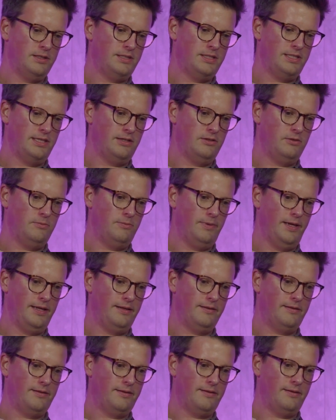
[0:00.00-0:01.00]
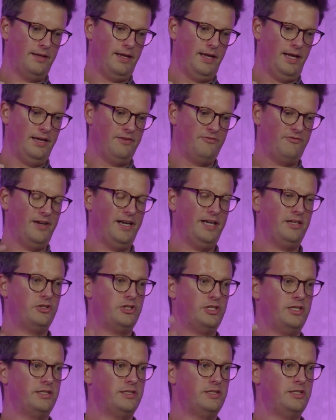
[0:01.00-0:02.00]
deal with
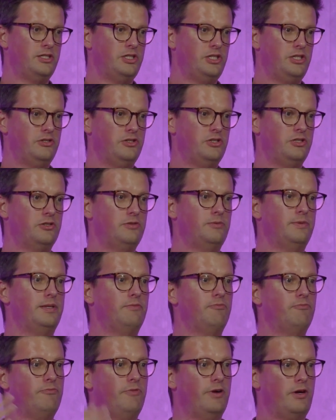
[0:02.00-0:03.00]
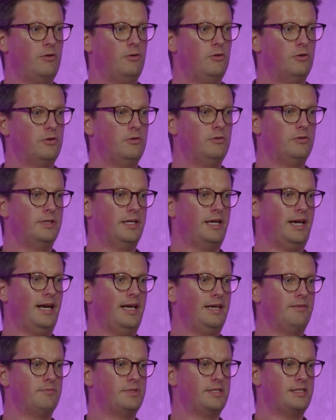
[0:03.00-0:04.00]
financial institutions, we record all the
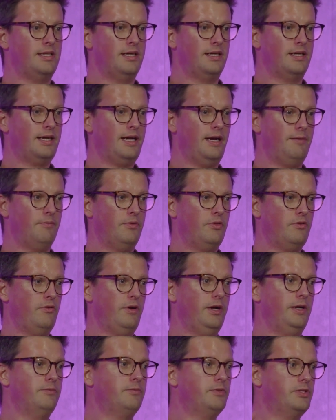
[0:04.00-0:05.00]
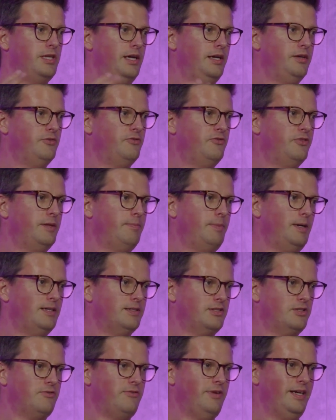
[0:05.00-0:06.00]
claims that come through. So for the
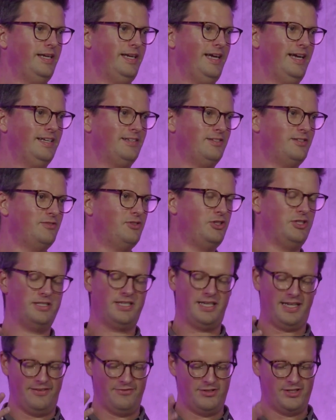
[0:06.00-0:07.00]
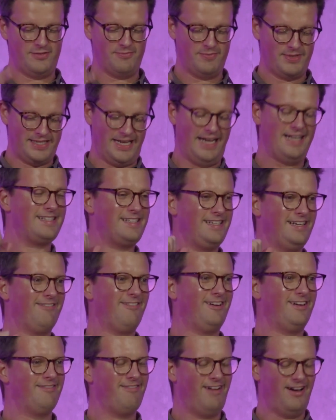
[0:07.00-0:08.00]
past 3 years, just to give you some stats here,
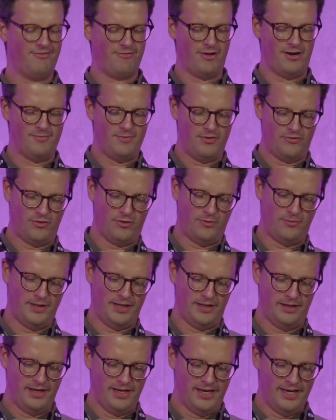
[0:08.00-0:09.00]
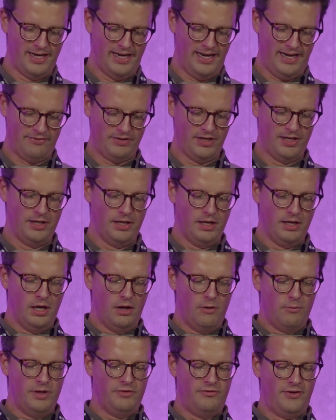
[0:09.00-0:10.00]
I wrote before we left,
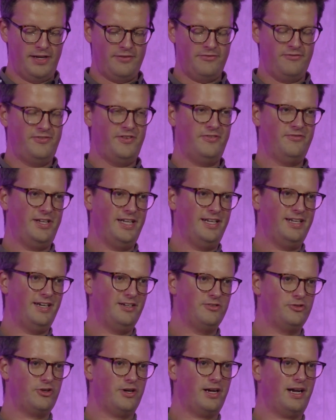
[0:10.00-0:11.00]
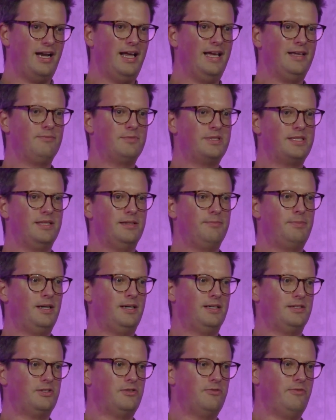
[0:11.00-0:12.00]
we've had 1,500 claims in the
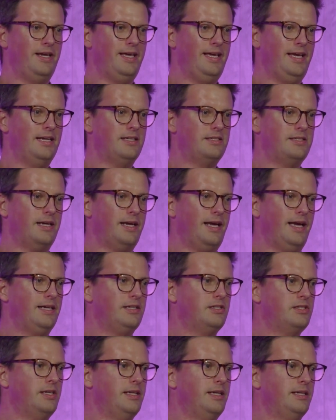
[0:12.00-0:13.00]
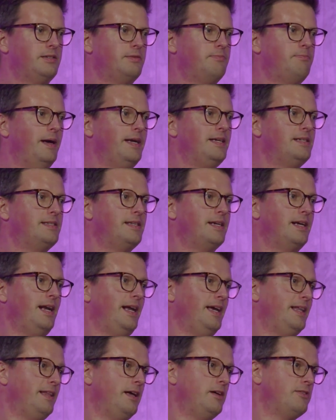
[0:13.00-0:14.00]
past 3 years, okay? So there's
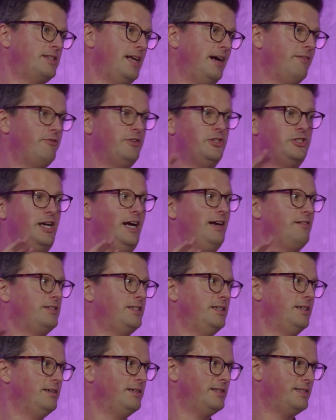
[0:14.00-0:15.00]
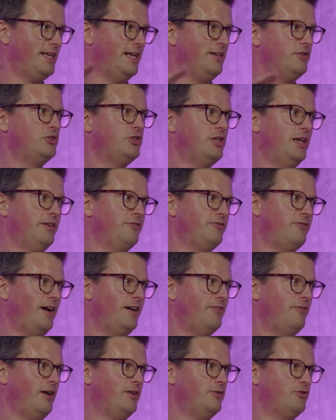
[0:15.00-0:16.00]
basically, and those average out at essentially
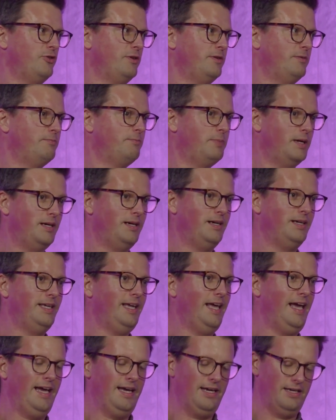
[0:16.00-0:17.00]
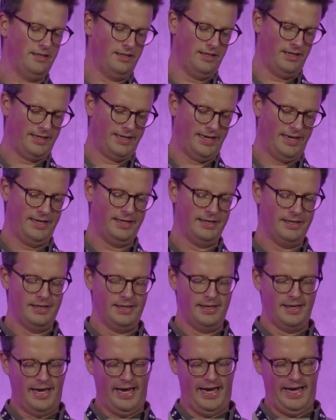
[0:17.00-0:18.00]
500 per year, okay?
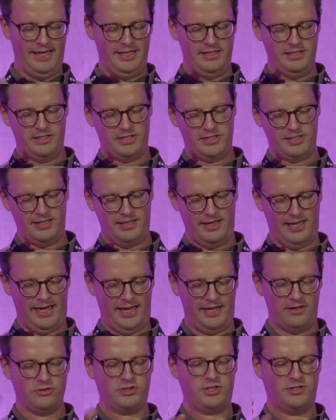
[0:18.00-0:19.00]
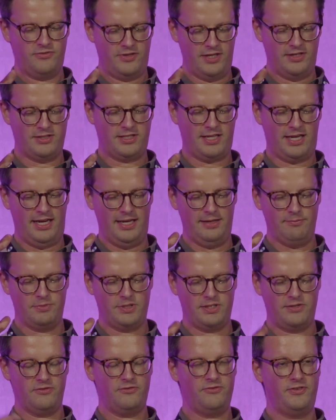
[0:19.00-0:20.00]
And out of those
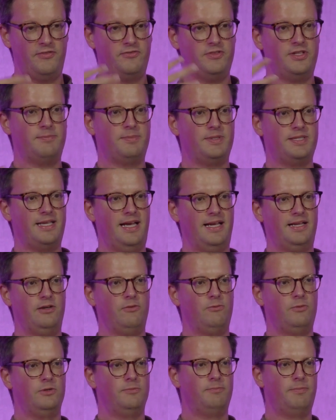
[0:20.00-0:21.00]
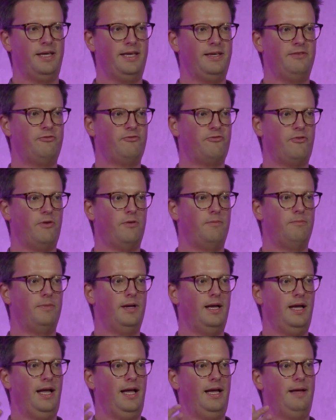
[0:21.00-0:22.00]
claims, 50% will be from
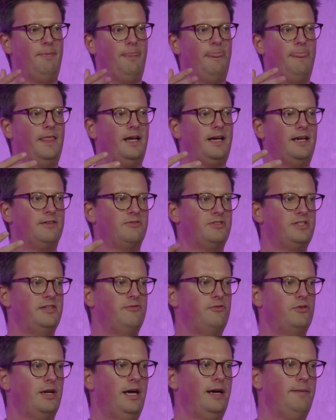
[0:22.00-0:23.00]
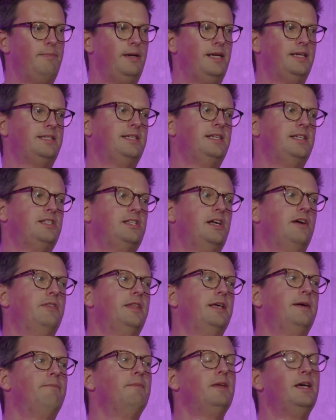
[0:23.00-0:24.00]
the kind of civil liability, so
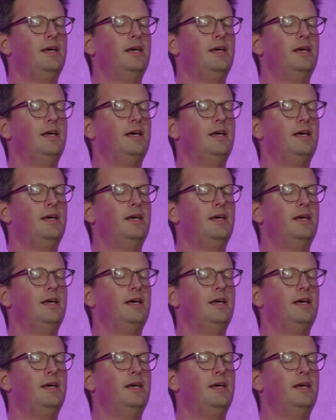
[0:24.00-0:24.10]
the